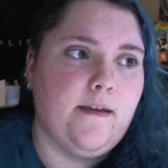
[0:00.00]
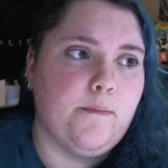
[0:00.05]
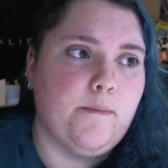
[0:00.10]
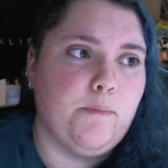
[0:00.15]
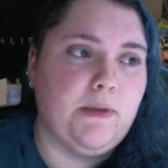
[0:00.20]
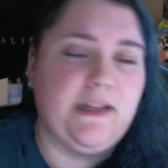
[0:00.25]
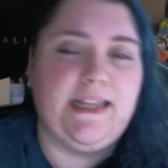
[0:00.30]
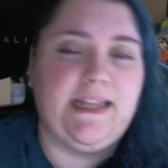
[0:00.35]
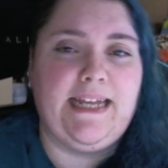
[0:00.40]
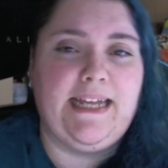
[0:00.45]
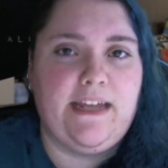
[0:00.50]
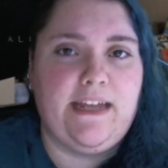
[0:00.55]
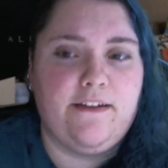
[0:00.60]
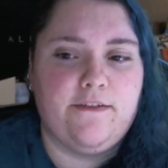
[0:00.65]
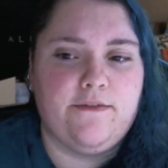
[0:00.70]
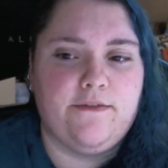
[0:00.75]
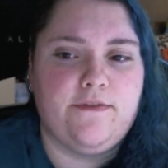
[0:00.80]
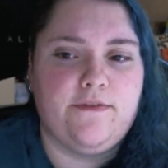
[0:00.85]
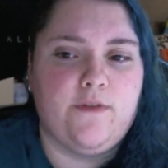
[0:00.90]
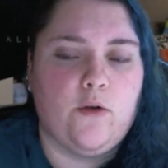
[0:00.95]

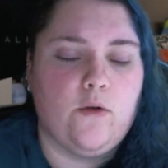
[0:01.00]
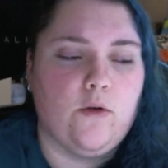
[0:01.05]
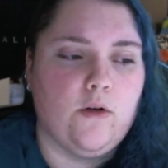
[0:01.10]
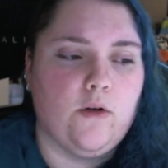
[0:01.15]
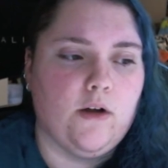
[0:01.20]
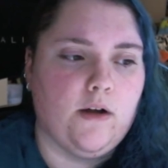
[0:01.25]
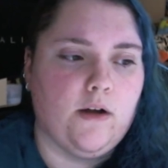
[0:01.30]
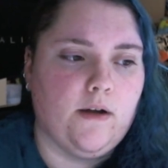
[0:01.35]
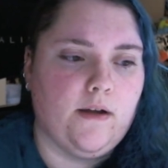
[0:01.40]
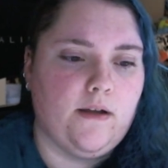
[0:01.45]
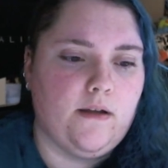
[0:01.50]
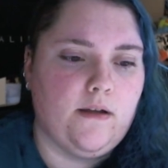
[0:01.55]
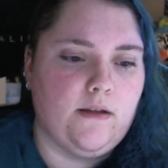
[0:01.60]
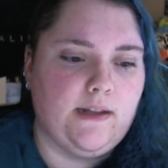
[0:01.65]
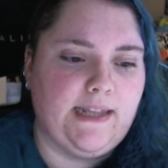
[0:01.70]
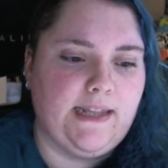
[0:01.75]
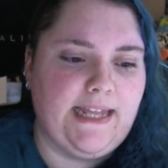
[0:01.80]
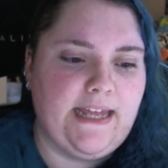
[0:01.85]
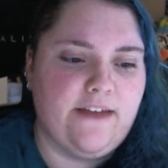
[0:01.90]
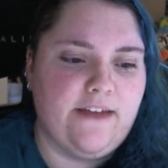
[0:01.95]
believe or
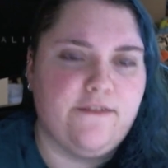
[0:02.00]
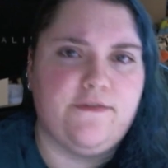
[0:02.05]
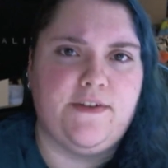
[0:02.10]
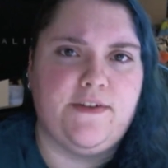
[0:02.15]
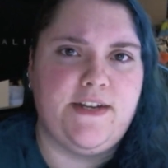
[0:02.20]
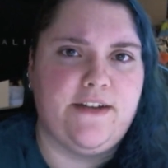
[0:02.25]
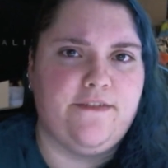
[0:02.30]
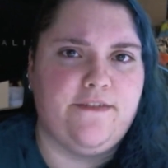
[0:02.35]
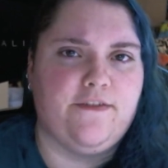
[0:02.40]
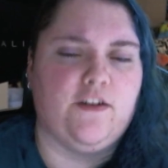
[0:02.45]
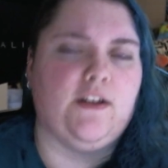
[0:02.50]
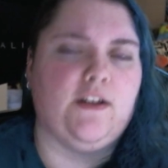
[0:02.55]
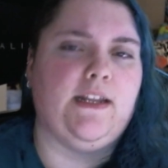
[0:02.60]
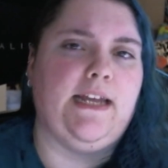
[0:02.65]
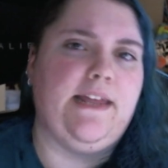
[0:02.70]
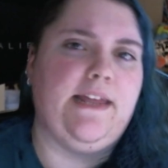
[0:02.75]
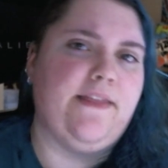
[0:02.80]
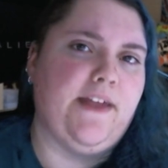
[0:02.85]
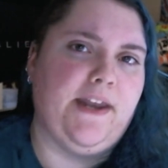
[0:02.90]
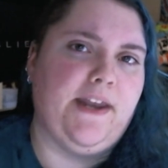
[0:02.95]
live
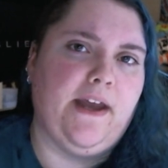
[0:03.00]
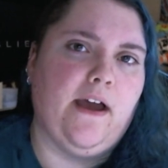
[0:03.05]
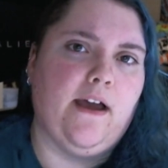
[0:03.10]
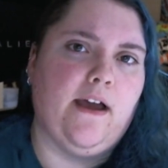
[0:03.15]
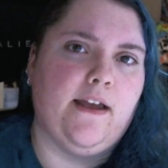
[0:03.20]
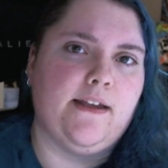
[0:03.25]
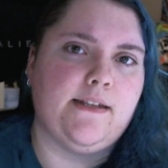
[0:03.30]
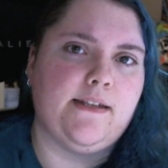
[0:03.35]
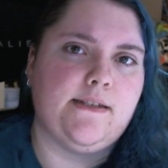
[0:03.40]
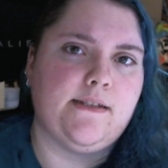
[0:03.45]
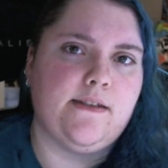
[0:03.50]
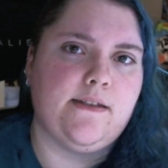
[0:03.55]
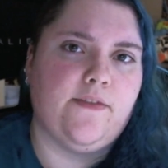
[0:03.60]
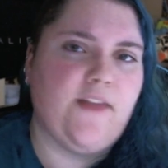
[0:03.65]
differently than us.